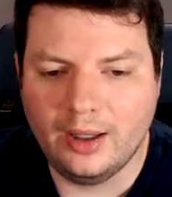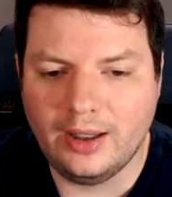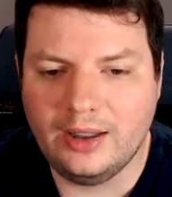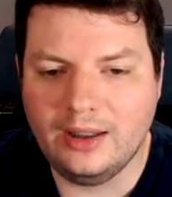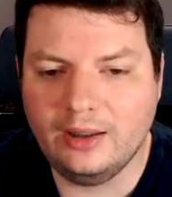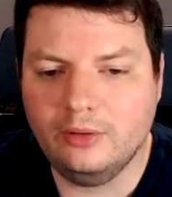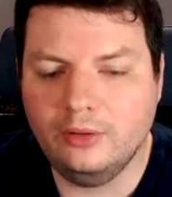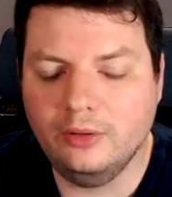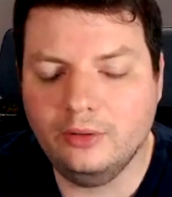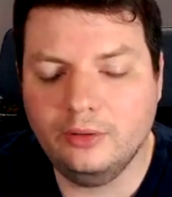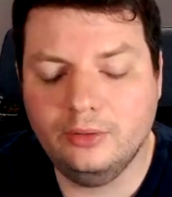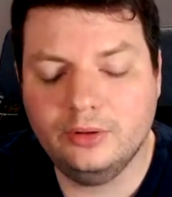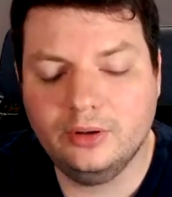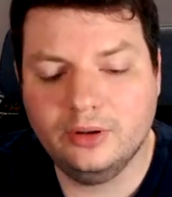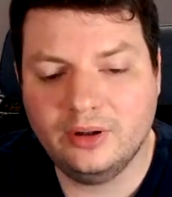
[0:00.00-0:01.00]

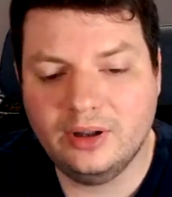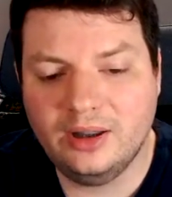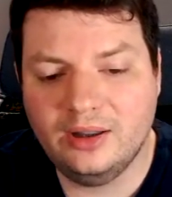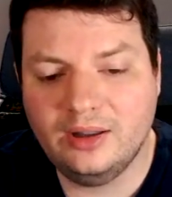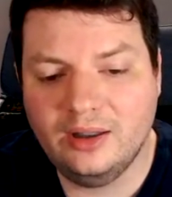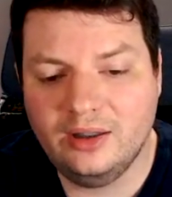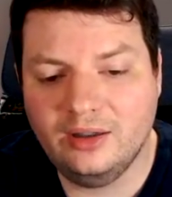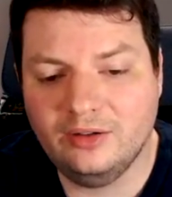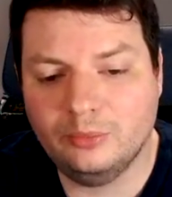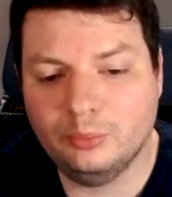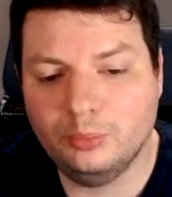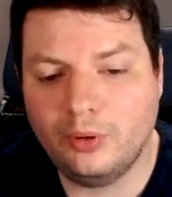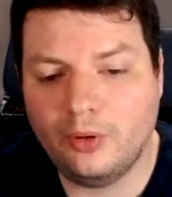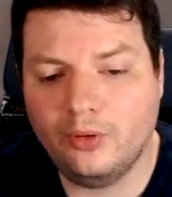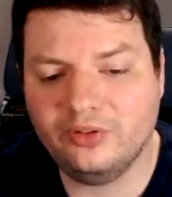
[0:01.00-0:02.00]
include in his
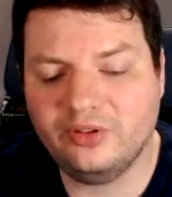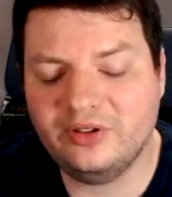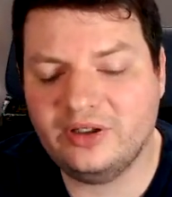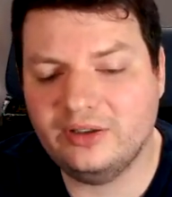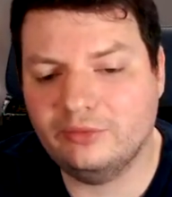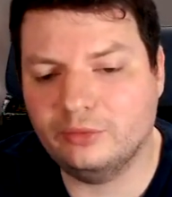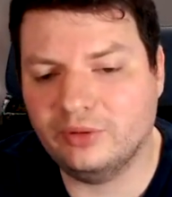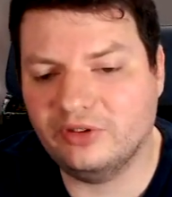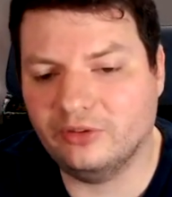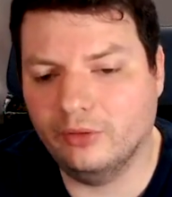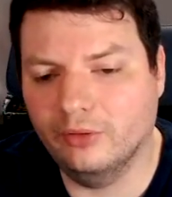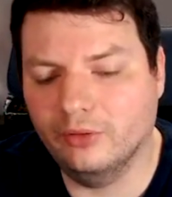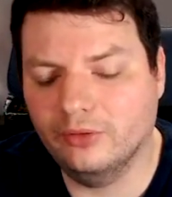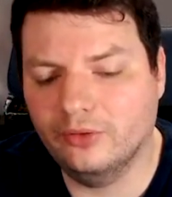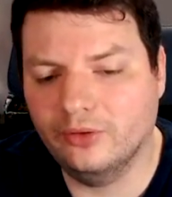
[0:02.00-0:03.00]
positive
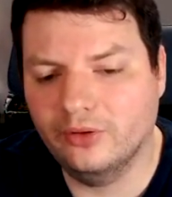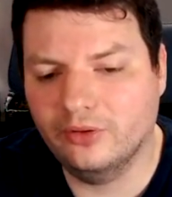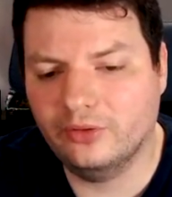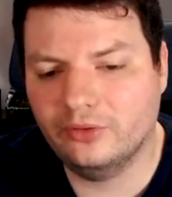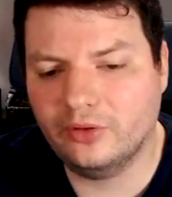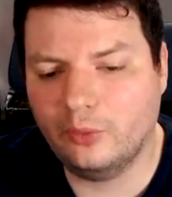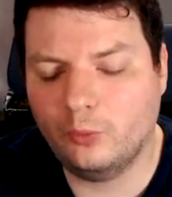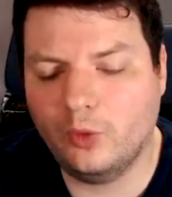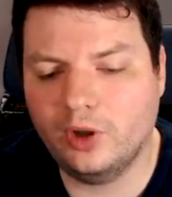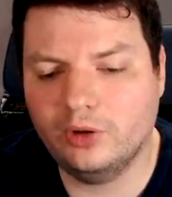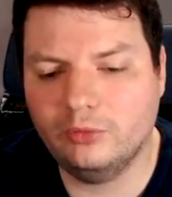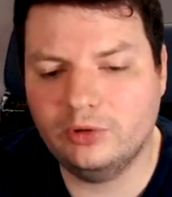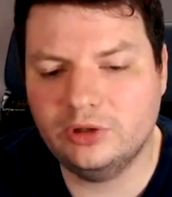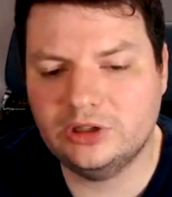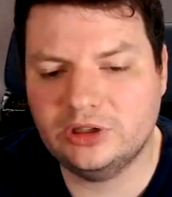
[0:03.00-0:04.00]
results someone
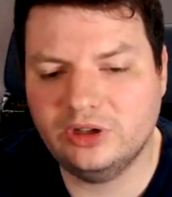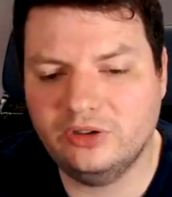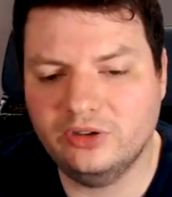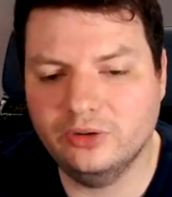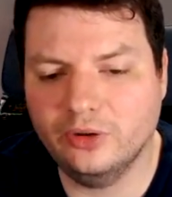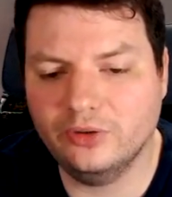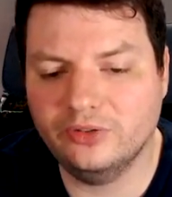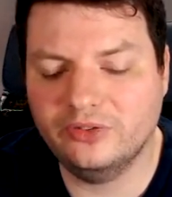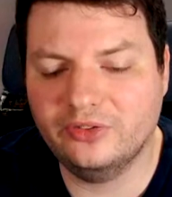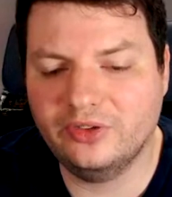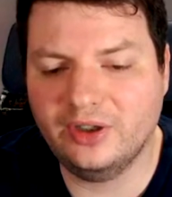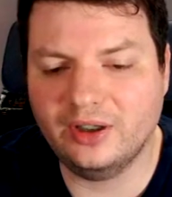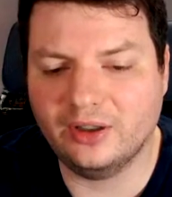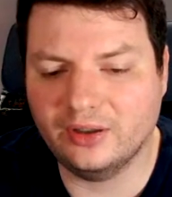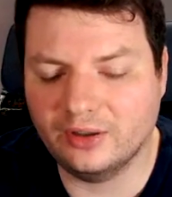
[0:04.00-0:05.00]
which is not
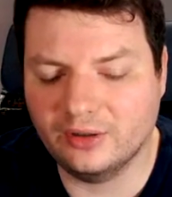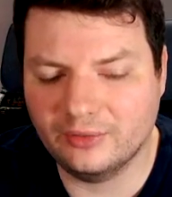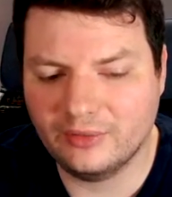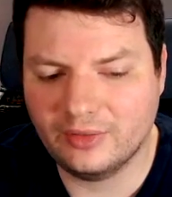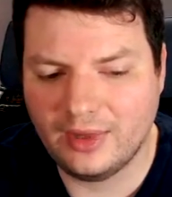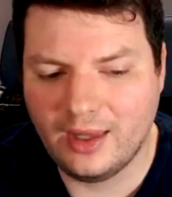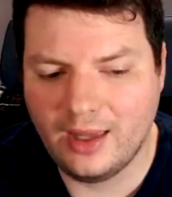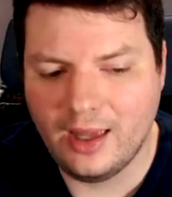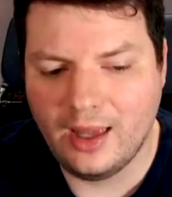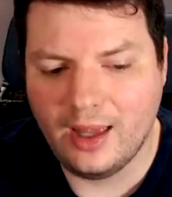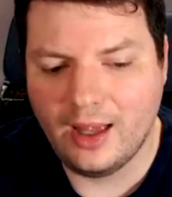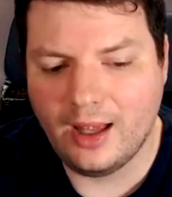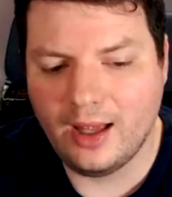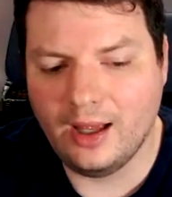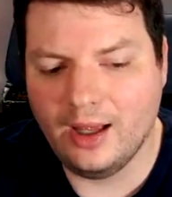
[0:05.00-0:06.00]
sick.
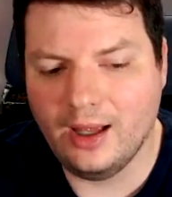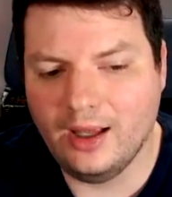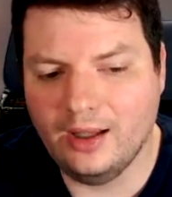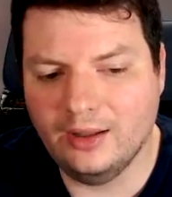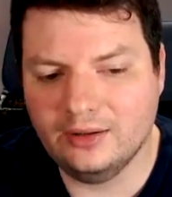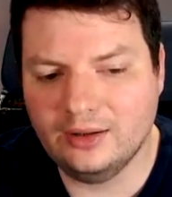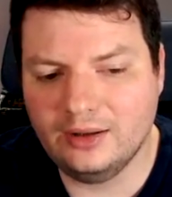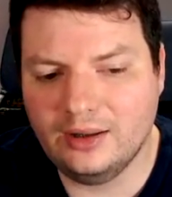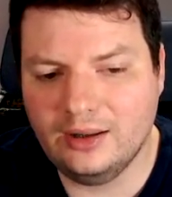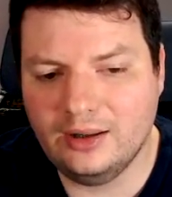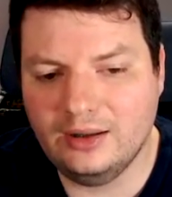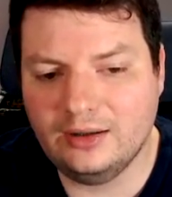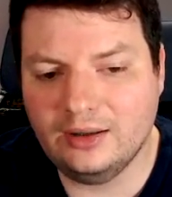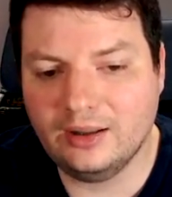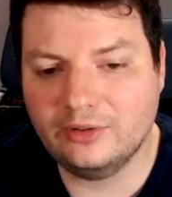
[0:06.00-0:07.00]
And
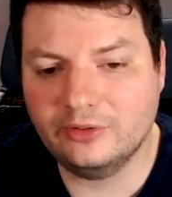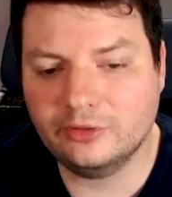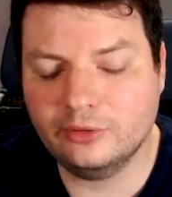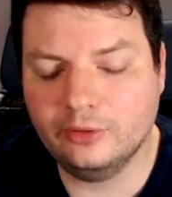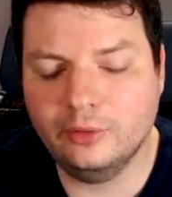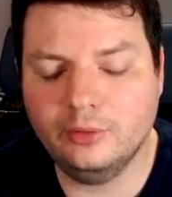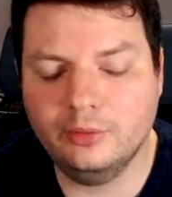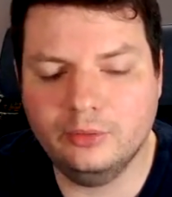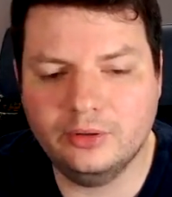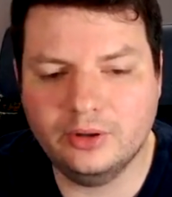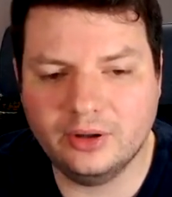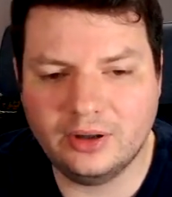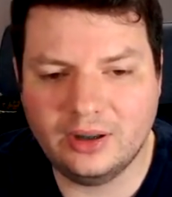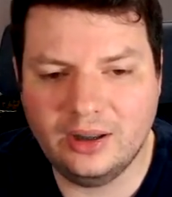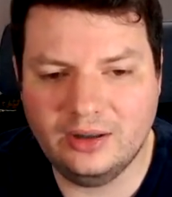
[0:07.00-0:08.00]
it exclude
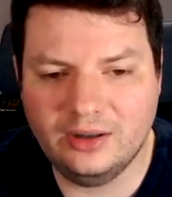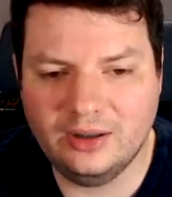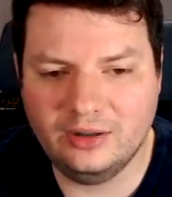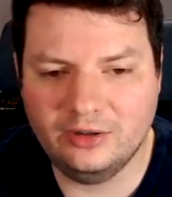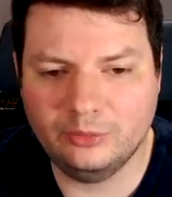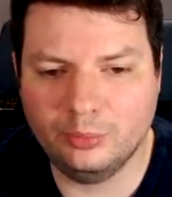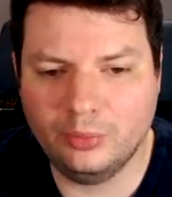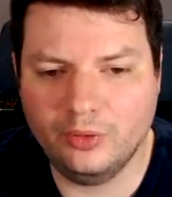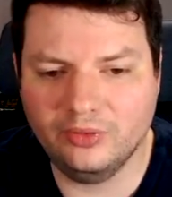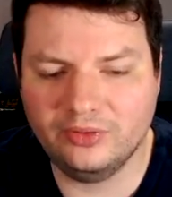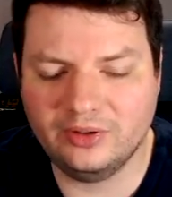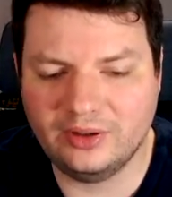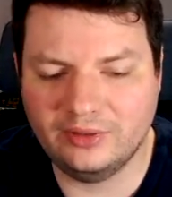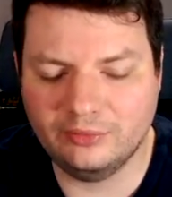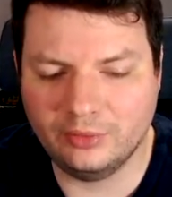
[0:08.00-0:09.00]
in his
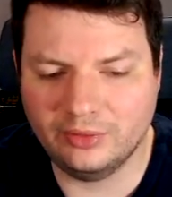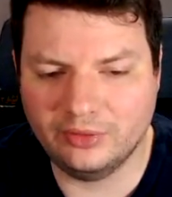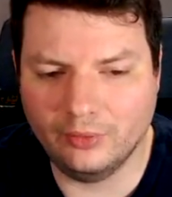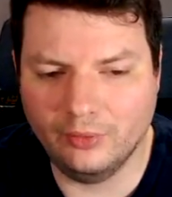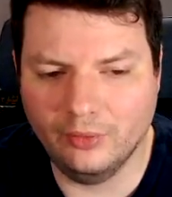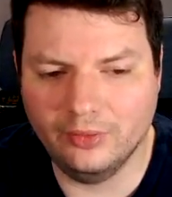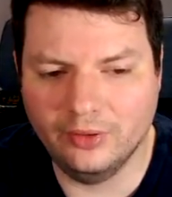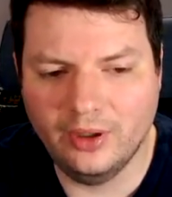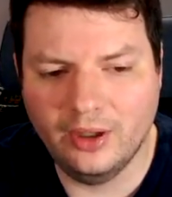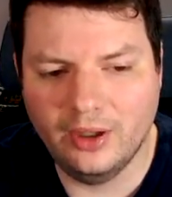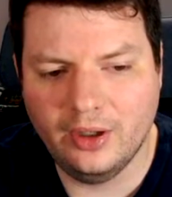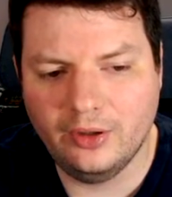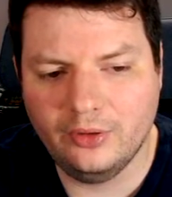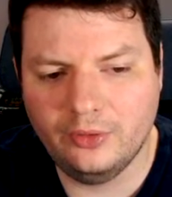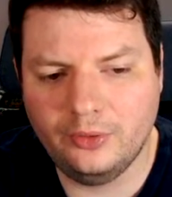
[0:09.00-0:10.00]
positive result
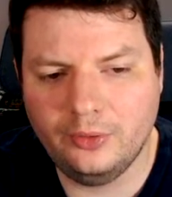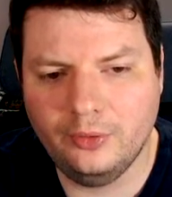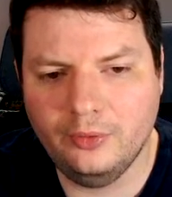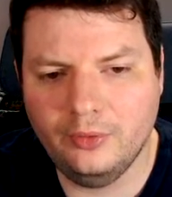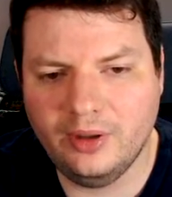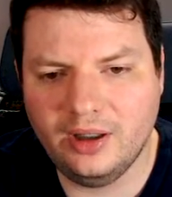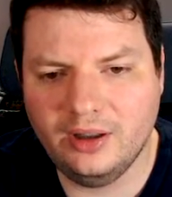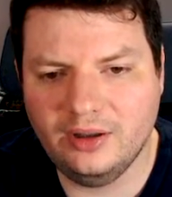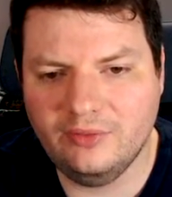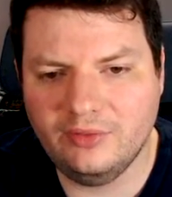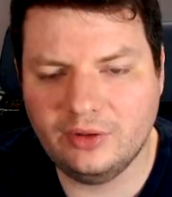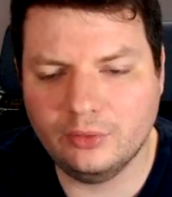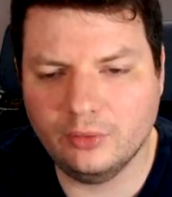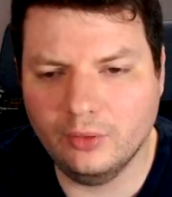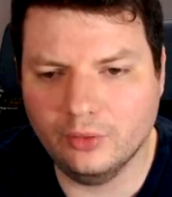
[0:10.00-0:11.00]
2
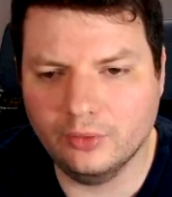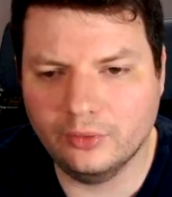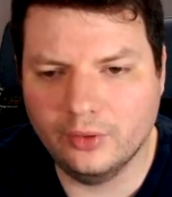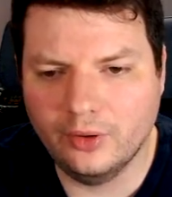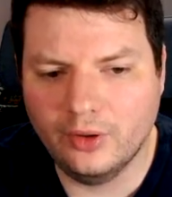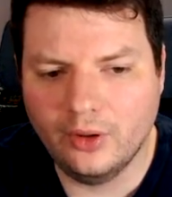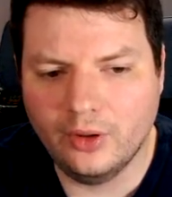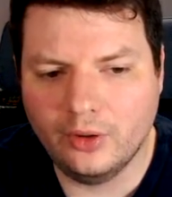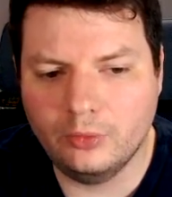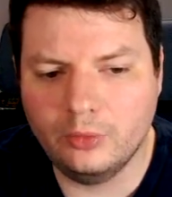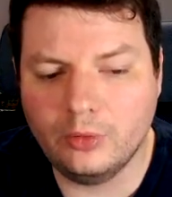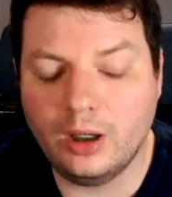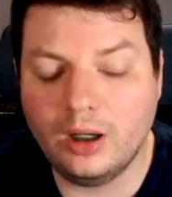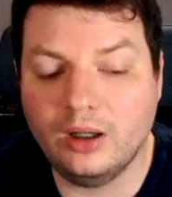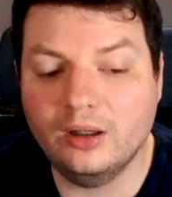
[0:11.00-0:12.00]
individuals
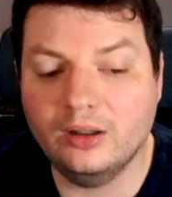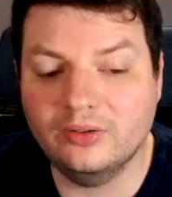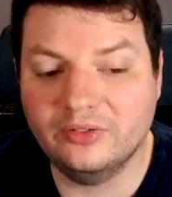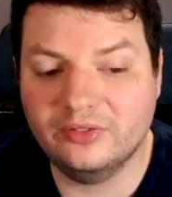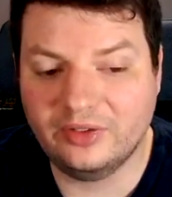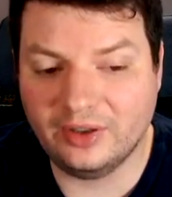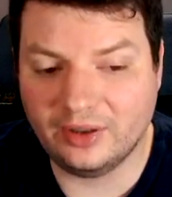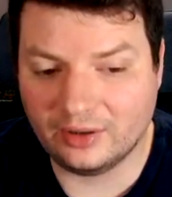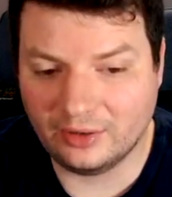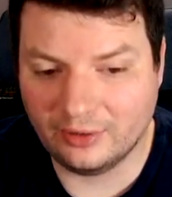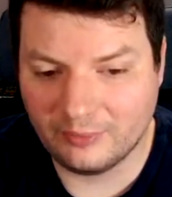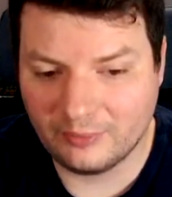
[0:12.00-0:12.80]
who are sick.